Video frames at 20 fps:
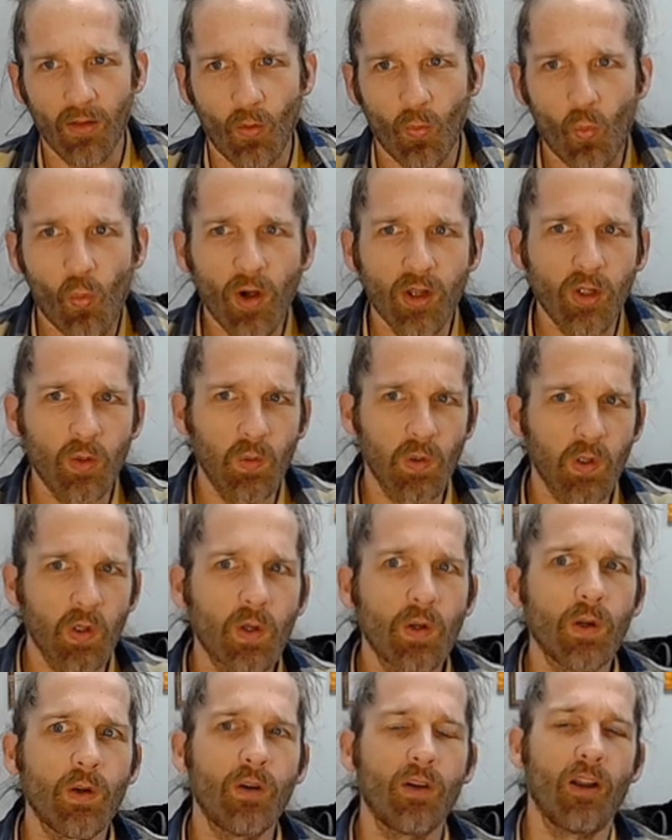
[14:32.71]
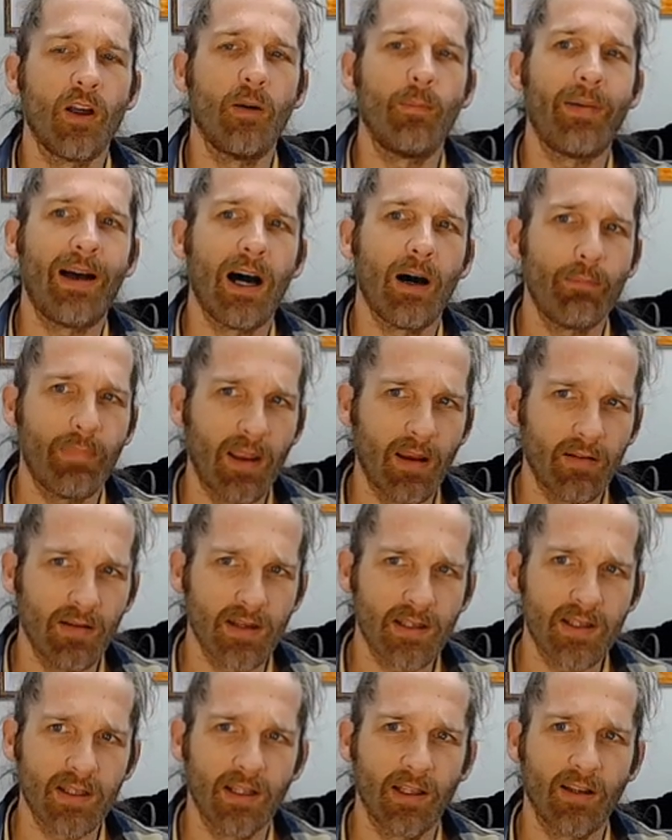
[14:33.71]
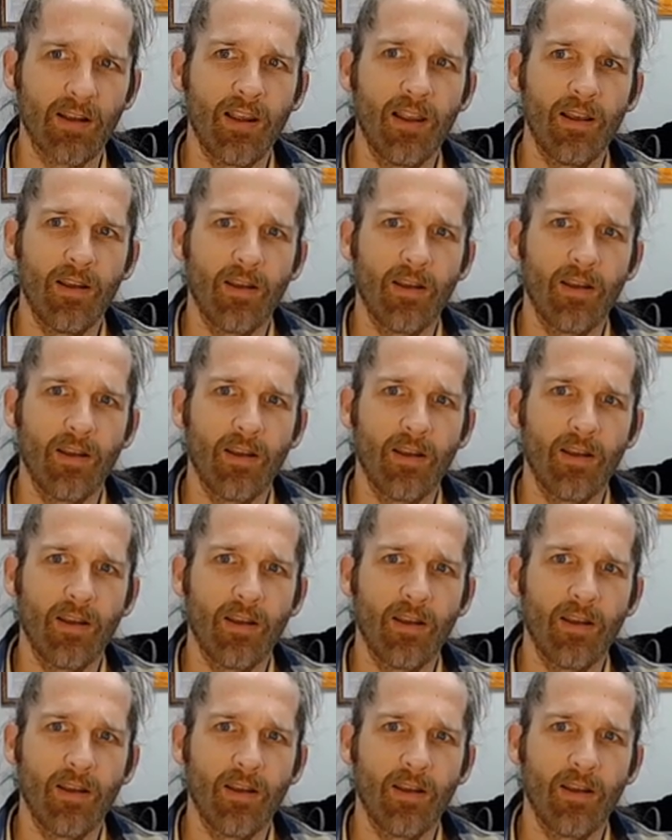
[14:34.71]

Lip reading: what you learn about parenting